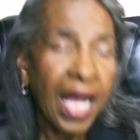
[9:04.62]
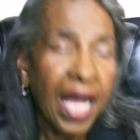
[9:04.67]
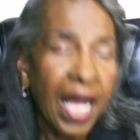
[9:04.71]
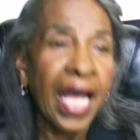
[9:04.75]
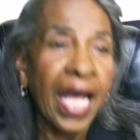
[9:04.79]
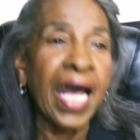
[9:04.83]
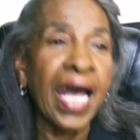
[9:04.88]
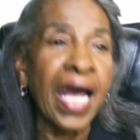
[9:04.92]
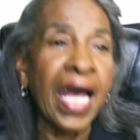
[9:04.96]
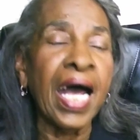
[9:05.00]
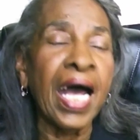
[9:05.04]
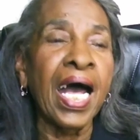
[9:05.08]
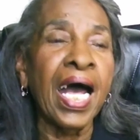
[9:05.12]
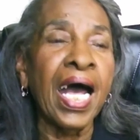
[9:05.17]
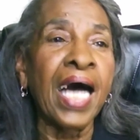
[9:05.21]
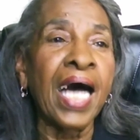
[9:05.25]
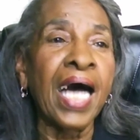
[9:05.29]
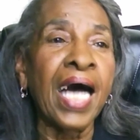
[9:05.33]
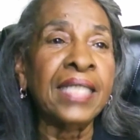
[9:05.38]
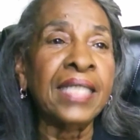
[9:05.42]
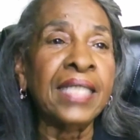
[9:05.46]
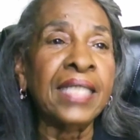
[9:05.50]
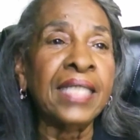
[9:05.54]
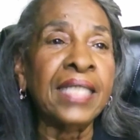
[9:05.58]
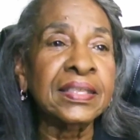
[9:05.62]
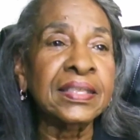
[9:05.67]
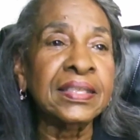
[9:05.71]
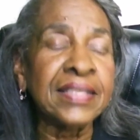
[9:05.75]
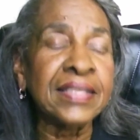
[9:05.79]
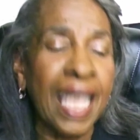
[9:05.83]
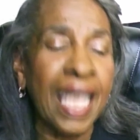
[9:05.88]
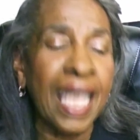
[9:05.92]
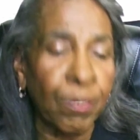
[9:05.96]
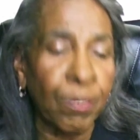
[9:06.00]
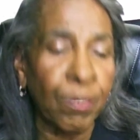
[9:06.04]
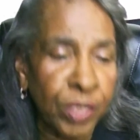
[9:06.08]
And that
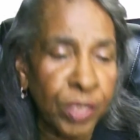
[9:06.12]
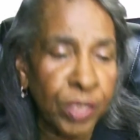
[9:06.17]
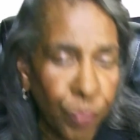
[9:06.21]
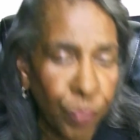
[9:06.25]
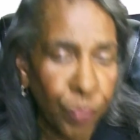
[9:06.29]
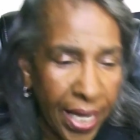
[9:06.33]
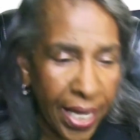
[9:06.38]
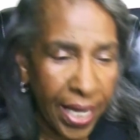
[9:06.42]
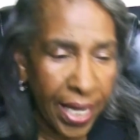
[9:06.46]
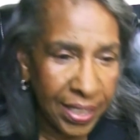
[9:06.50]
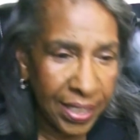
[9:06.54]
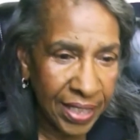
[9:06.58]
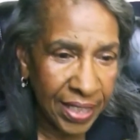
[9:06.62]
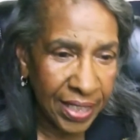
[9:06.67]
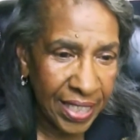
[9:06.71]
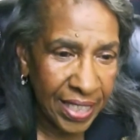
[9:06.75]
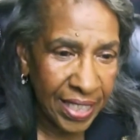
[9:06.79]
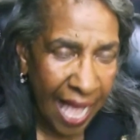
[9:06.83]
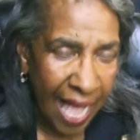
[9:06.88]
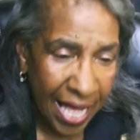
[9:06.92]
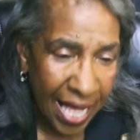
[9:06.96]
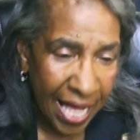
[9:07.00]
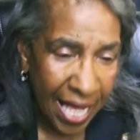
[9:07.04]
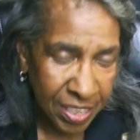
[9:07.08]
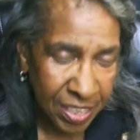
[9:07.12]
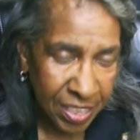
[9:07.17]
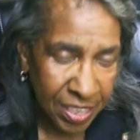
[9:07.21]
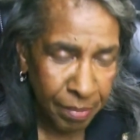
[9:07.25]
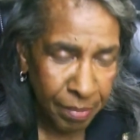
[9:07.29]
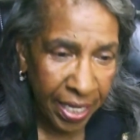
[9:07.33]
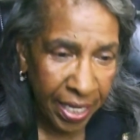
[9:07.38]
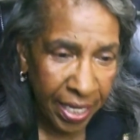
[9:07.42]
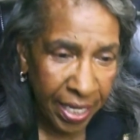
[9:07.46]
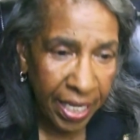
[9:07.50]
was when he asked me